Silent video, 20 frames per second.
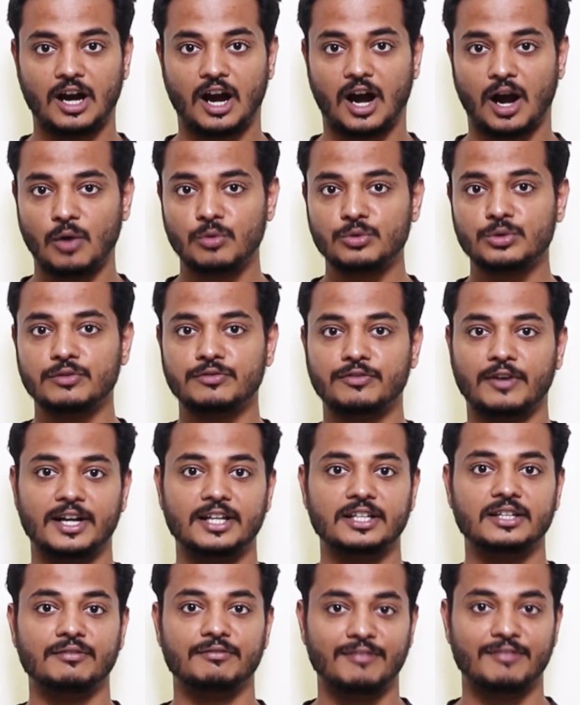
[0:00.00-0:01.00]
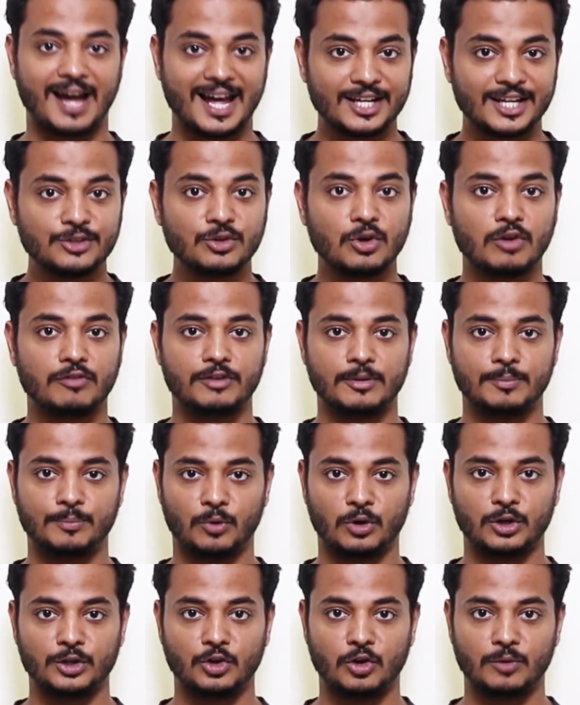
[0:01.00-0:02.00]
how to find the value of a
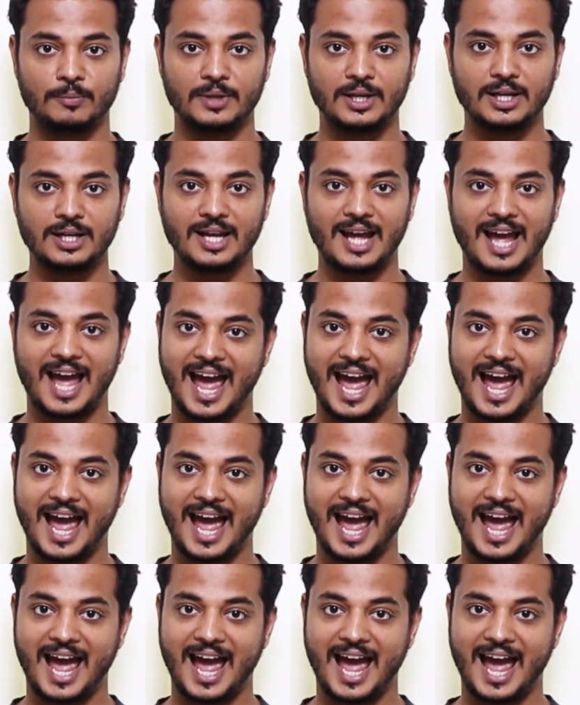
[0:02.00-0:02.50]
polynomial